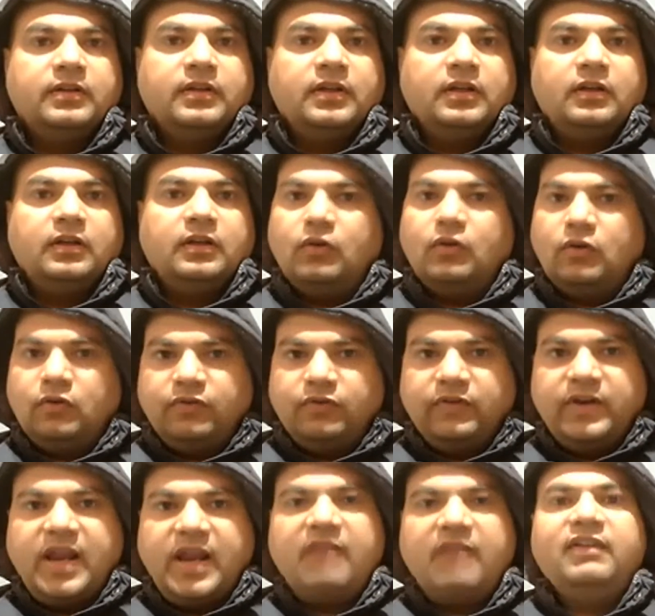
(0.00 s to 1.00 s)
Law of
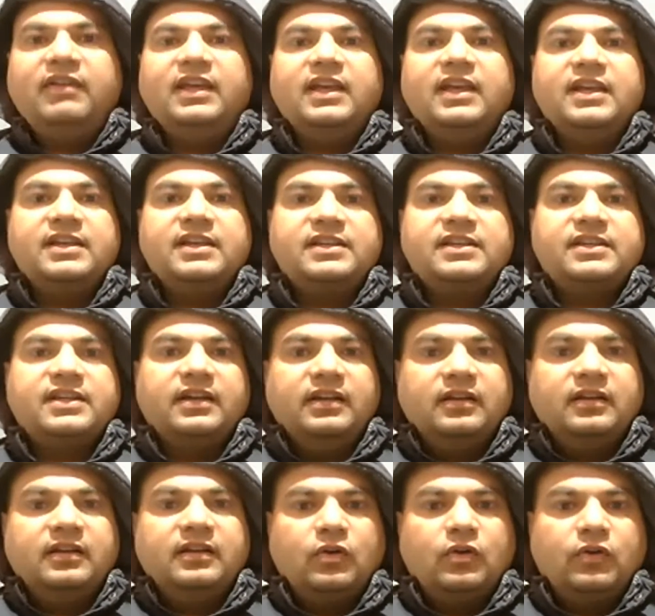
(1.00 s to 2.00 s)
navigation,
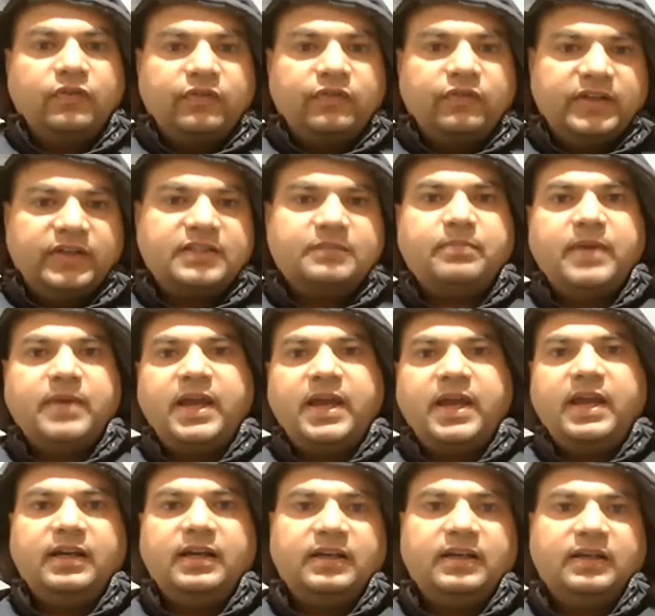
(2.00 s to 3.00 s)
law of
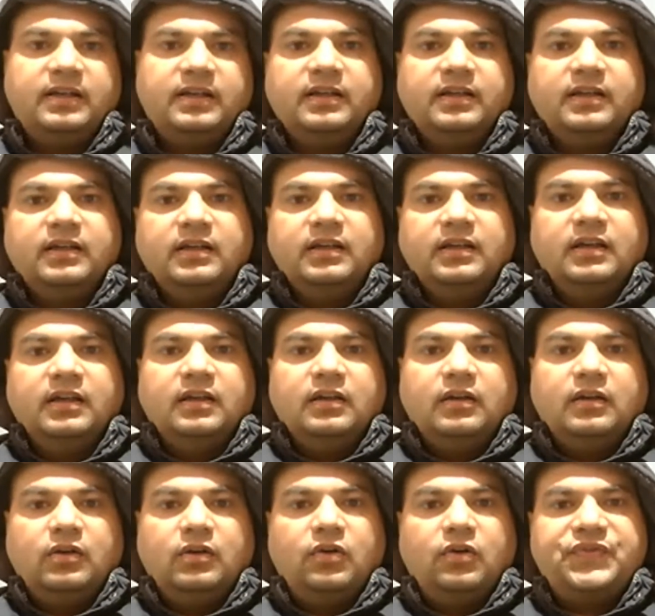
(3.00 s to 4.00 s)
respect,
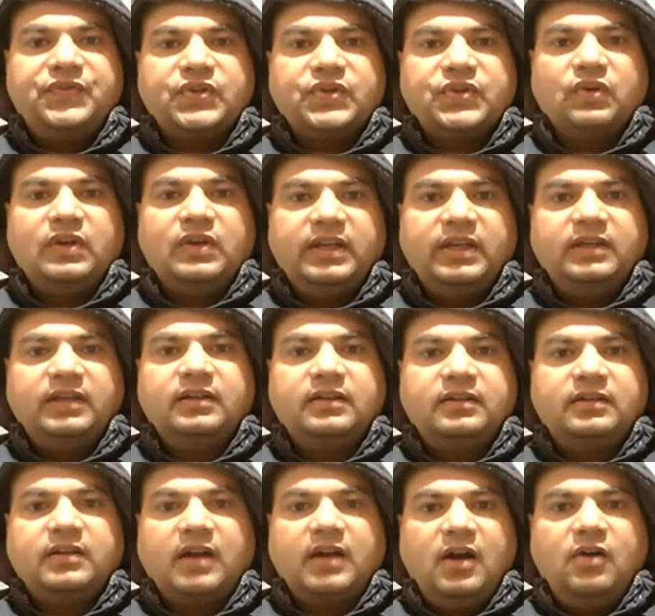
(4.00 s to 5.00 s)
law of solid
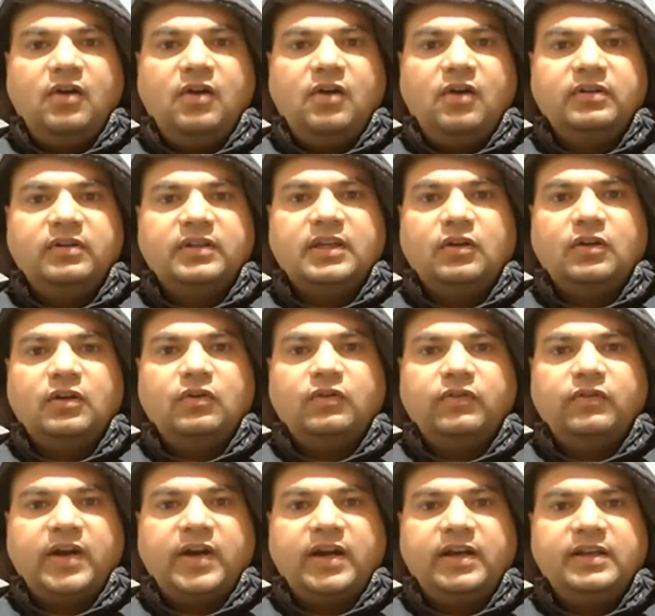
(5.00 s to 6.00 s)
ground, the law of
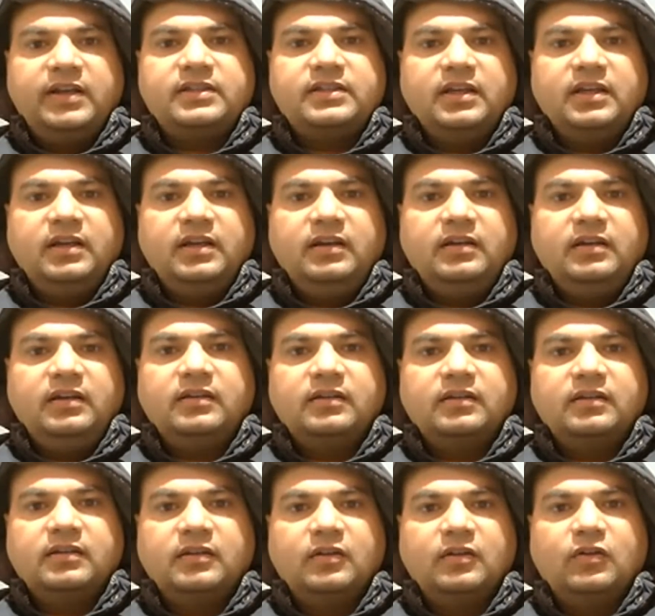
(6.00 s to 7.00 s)
addition,
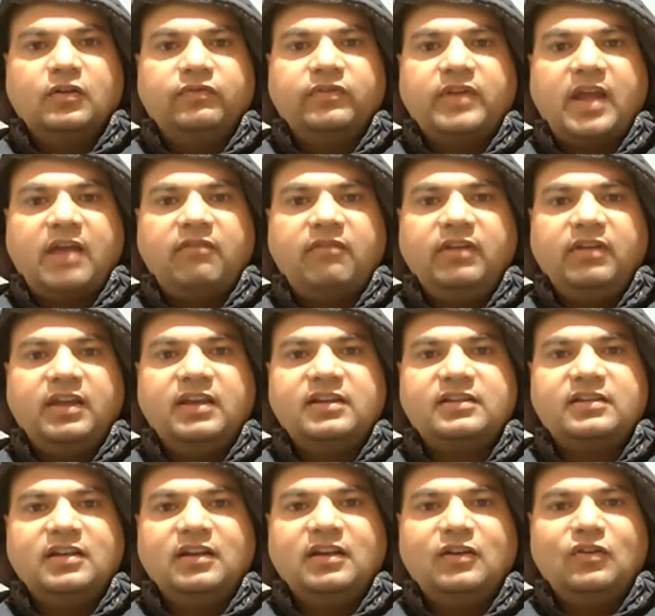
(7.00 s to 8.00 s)
law of
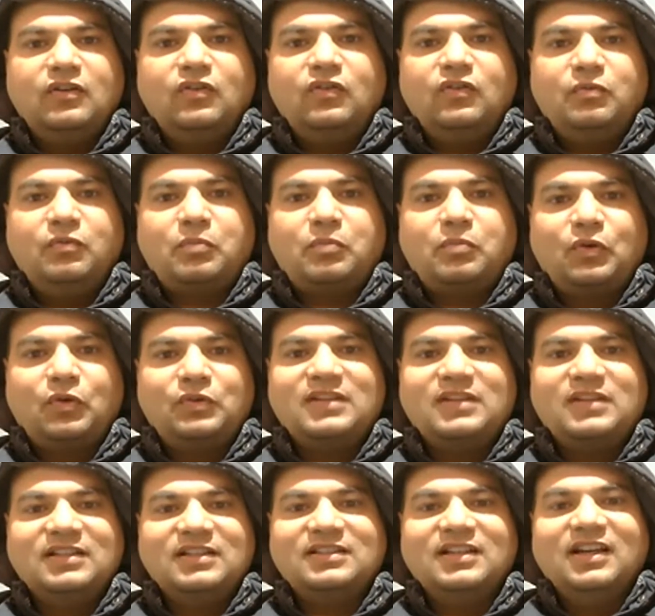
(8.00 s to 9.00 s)
navigation, law of
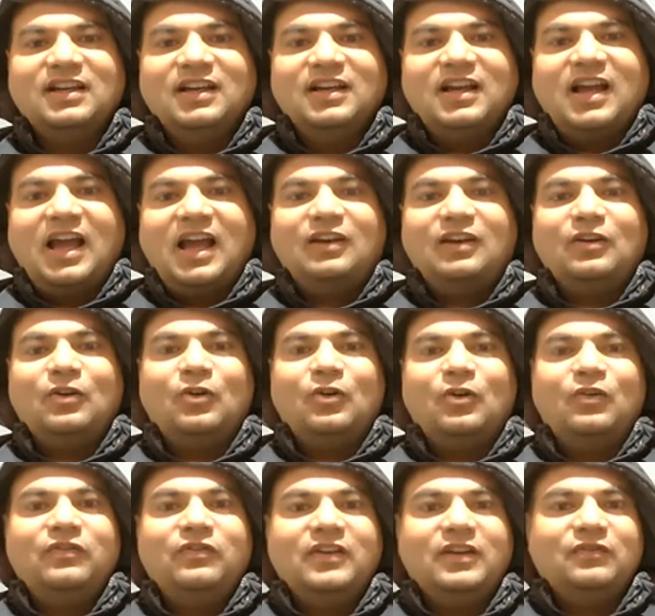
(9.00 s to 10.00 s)
process, and law
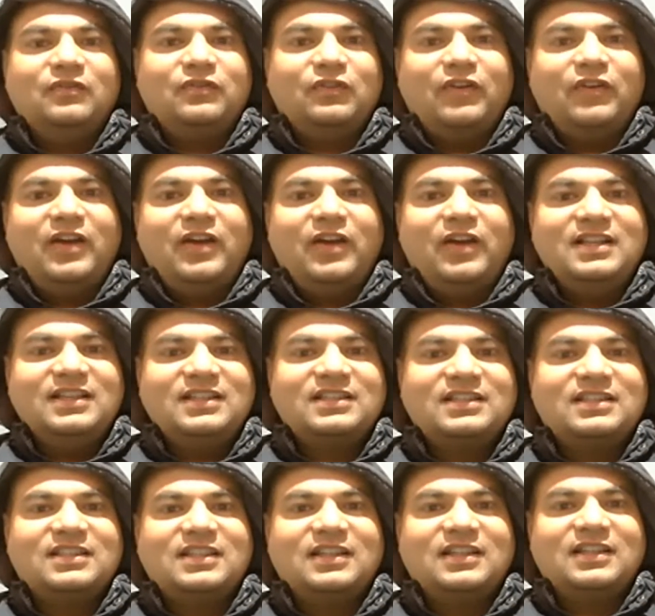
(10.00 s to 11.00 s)
of
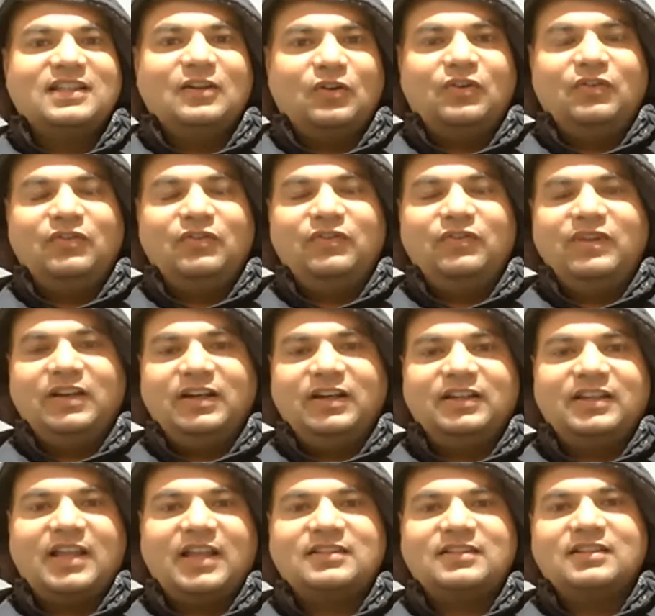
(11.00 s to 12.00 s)
influence, law of lead.